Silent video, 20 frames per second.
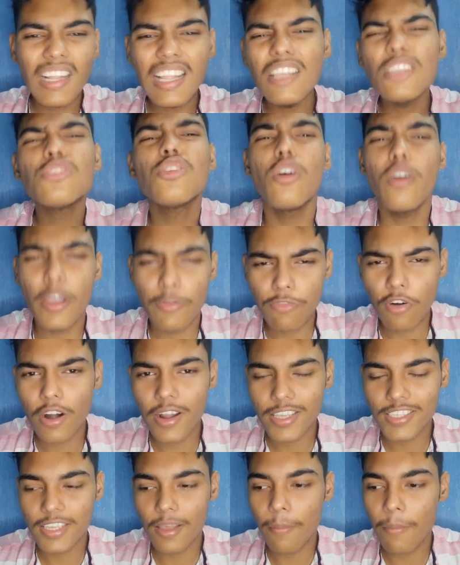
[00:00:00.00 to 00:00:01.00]
for
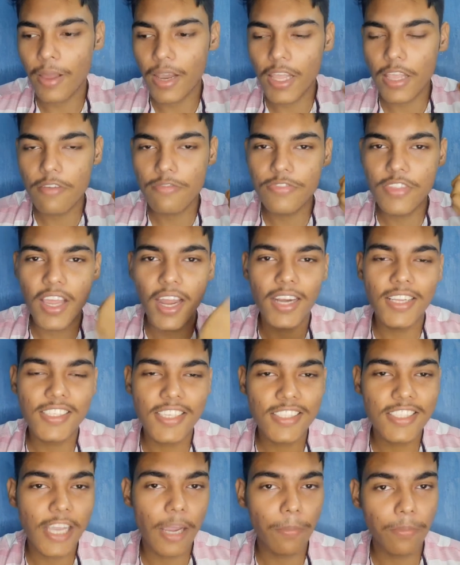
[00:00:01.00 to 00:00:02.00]
example, if there is
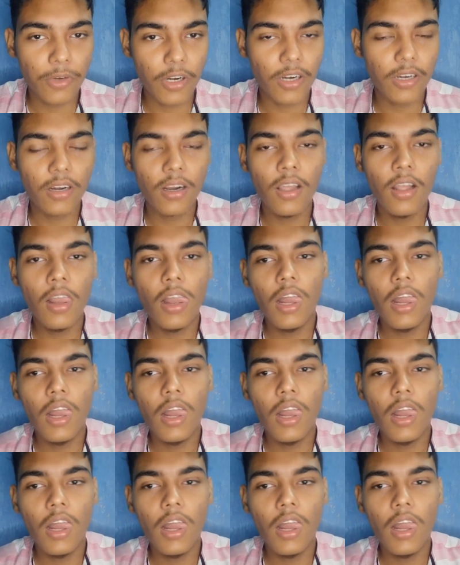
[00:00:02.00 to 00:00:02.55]
a chapter